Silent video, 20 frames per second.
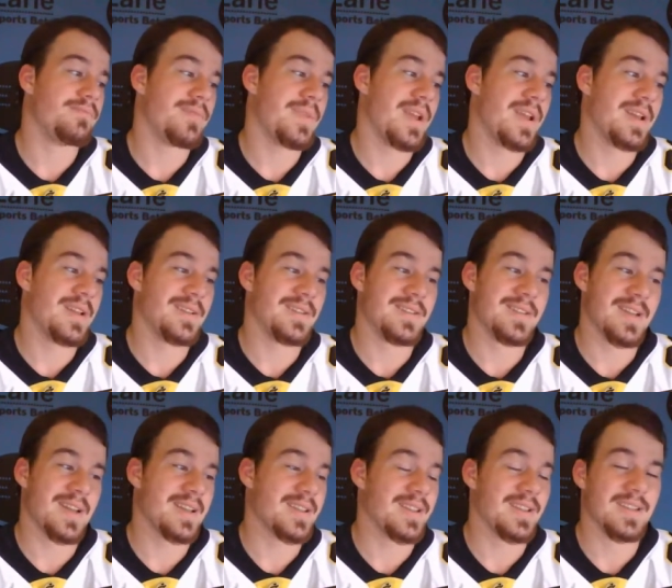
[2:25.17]
And
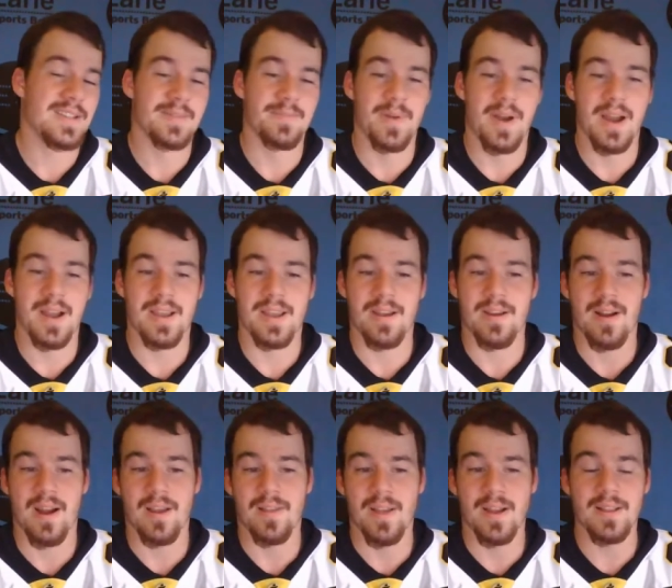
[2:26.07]
at this spot here,
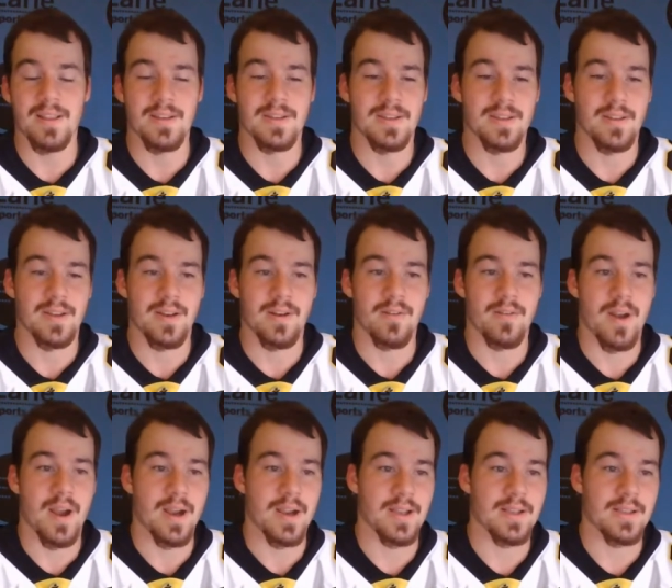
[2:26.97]
I like the Toledo
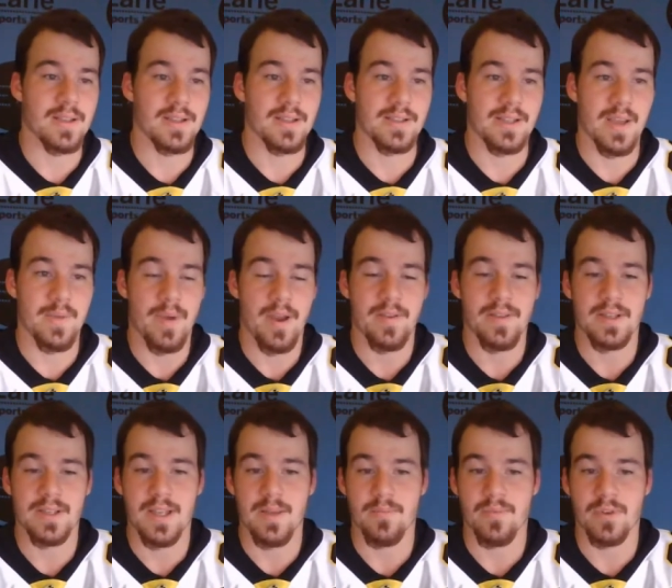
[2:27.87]
Rockets in this game. I had
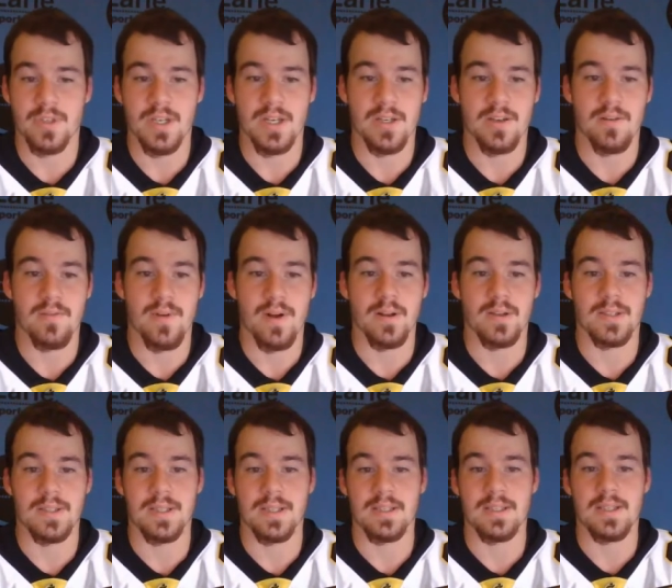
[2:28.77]
this game projected around
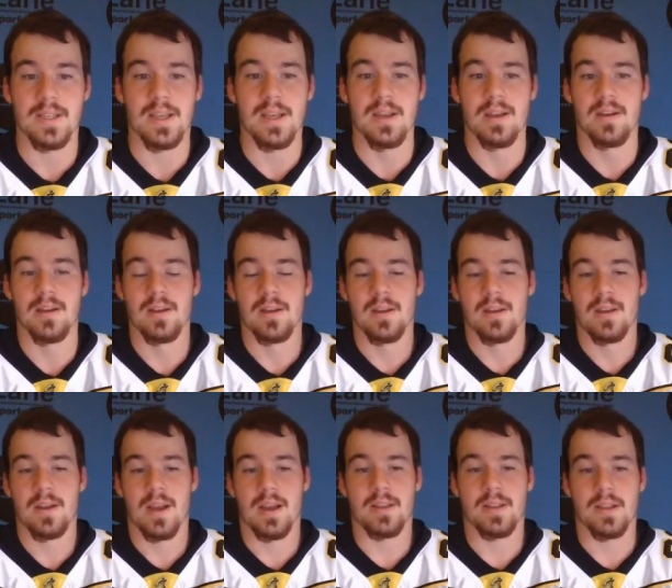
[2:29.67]
16.
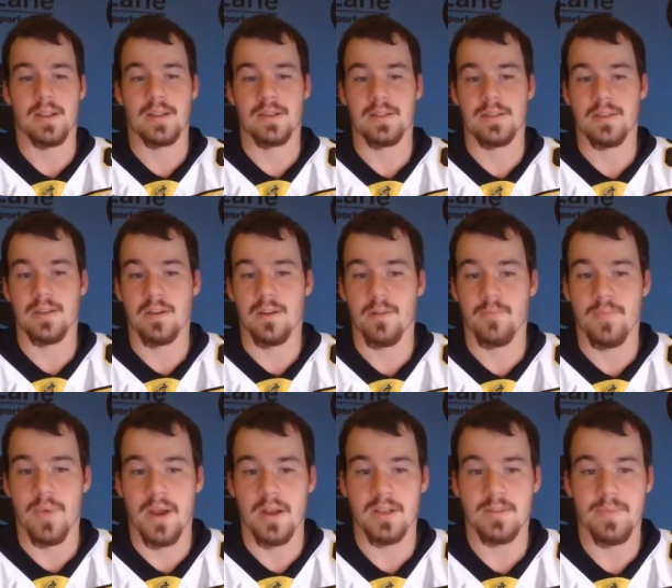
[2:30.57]
I think this is a good
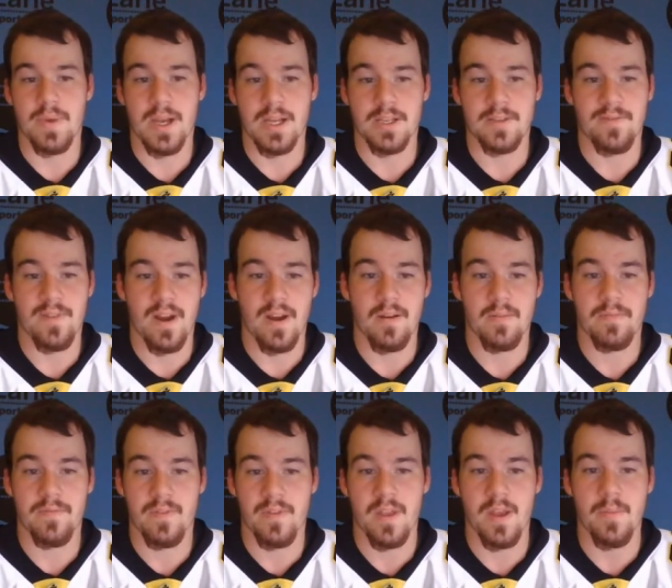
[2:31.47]
bounce back spot
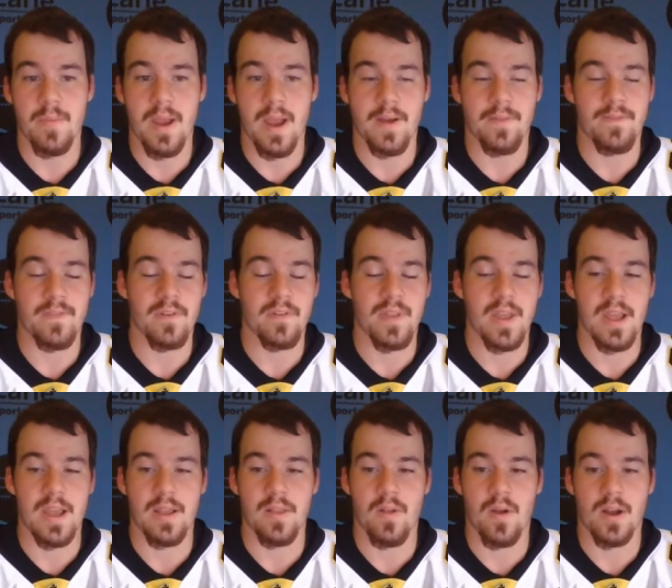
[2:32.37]
for them after
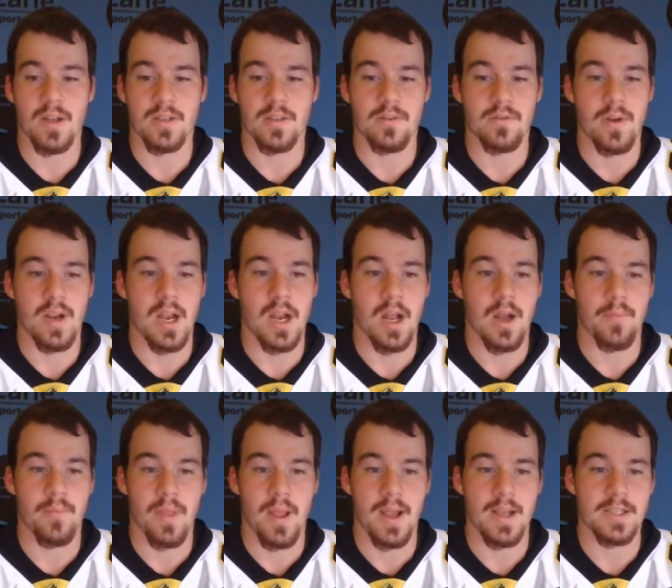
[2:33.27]
they lost straight
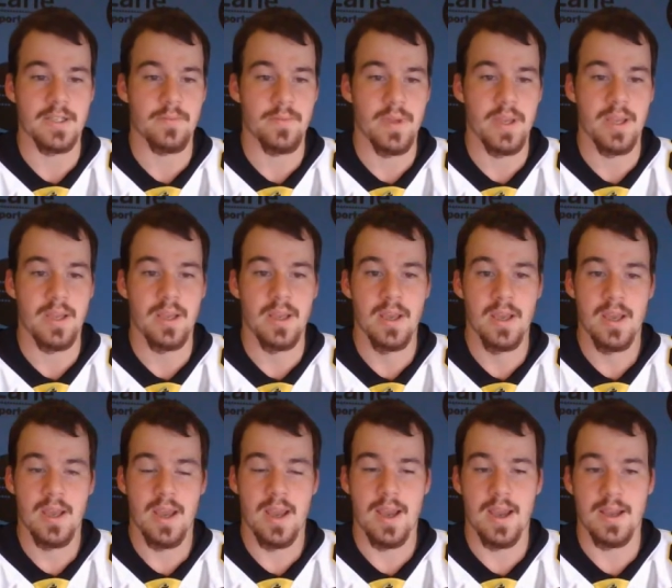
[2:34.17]
up last week
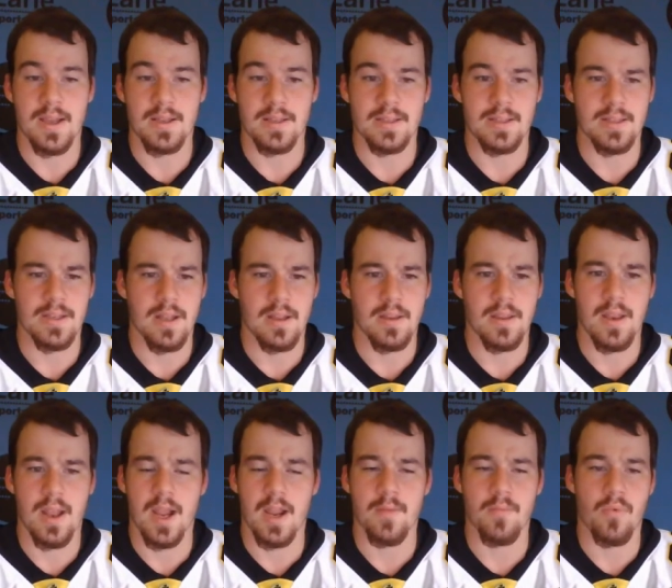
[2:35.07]
as
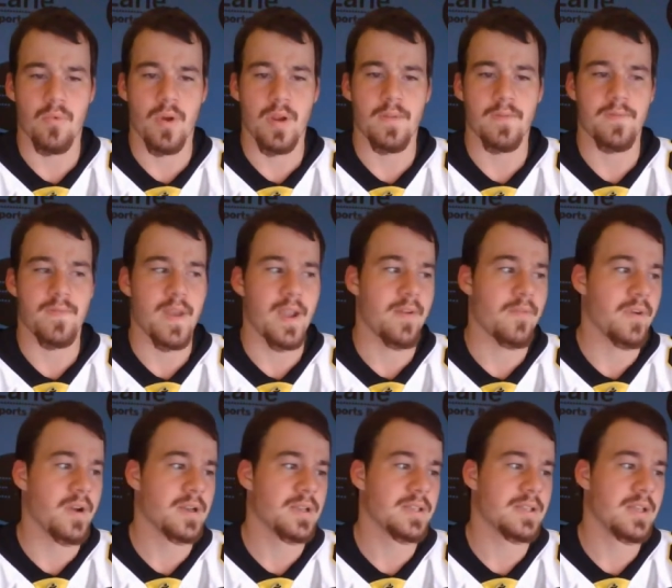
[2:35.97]
9-point
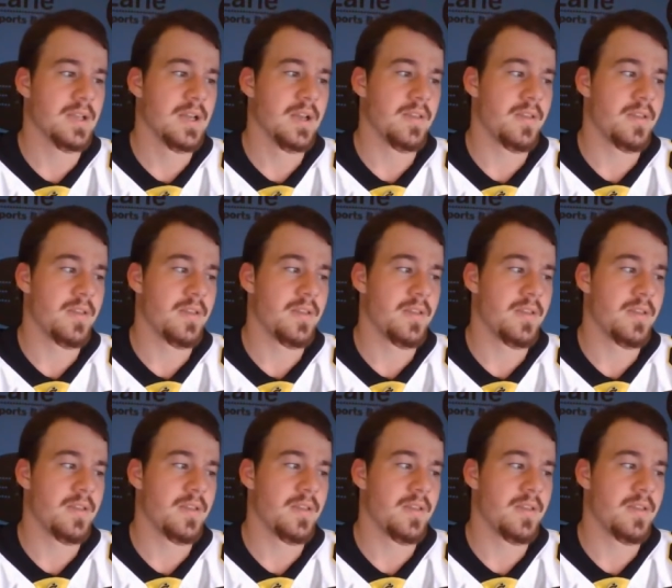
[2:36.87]
favorites.